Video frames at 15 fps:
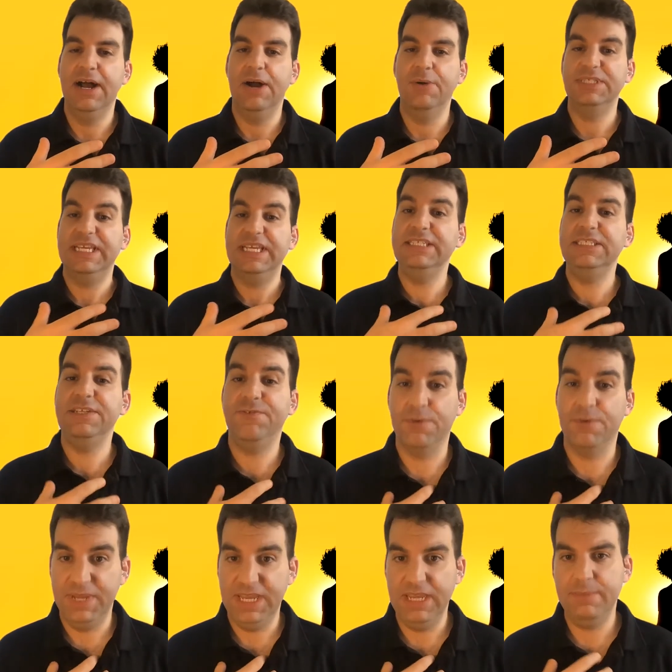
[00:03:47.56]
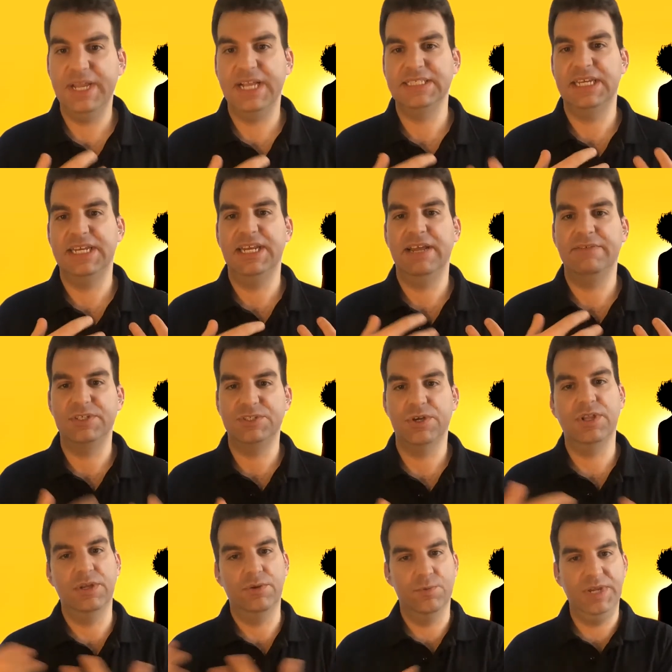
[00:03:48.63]
was easy for me because I didn't have to
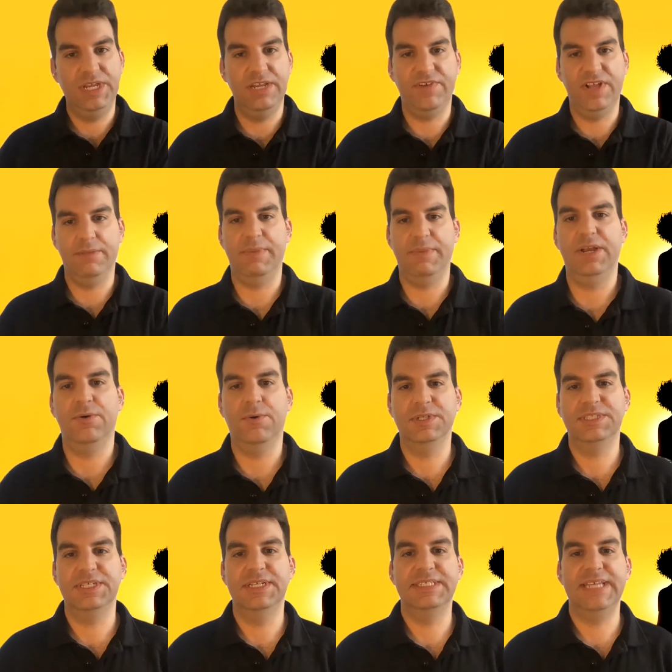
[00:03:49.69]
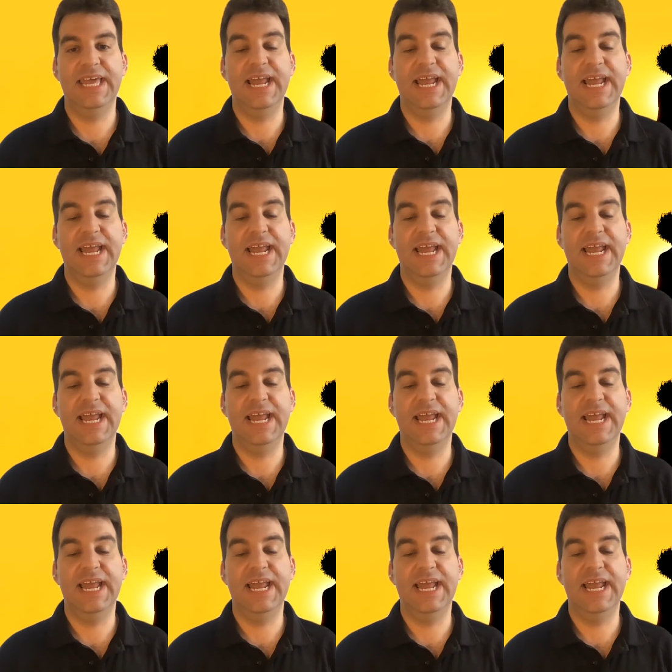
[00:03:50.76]
totally redevelop my courses.